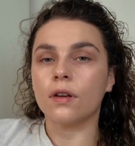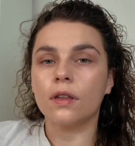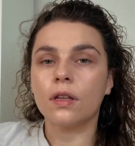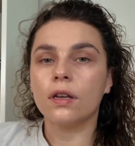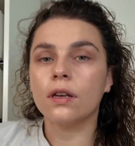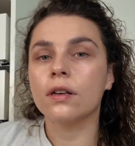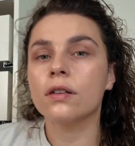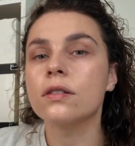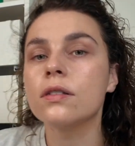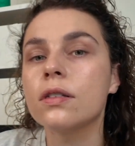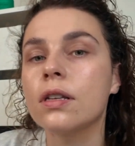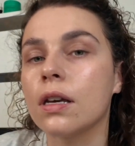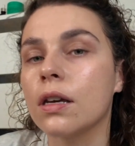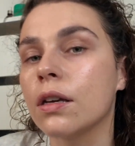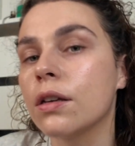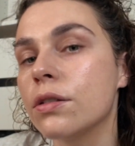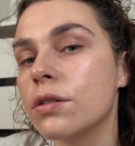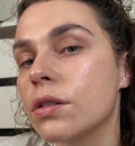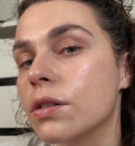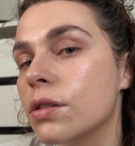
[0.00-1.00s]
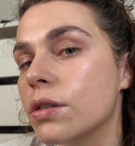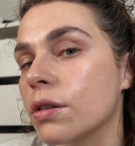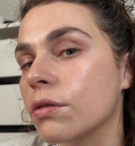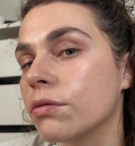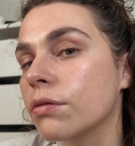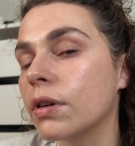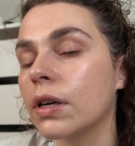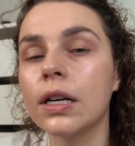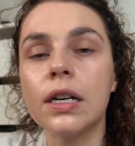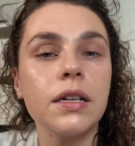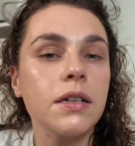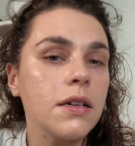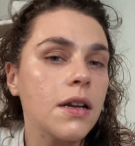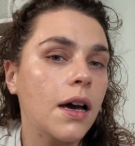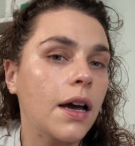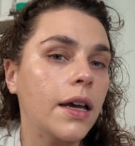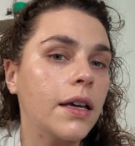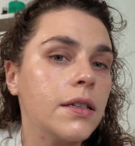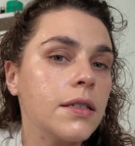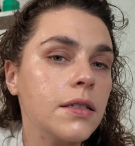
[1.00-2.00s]
And there you can see just a really
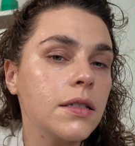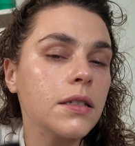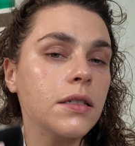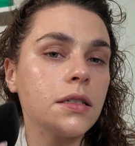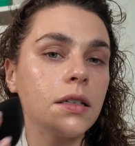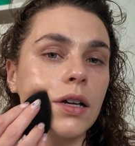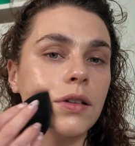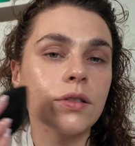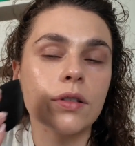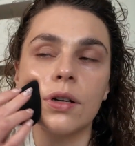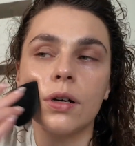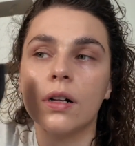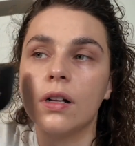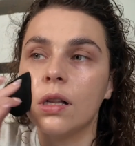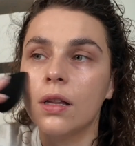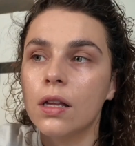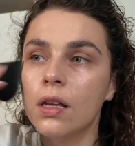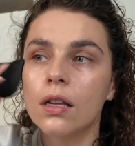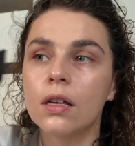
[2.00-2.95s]
nice subtle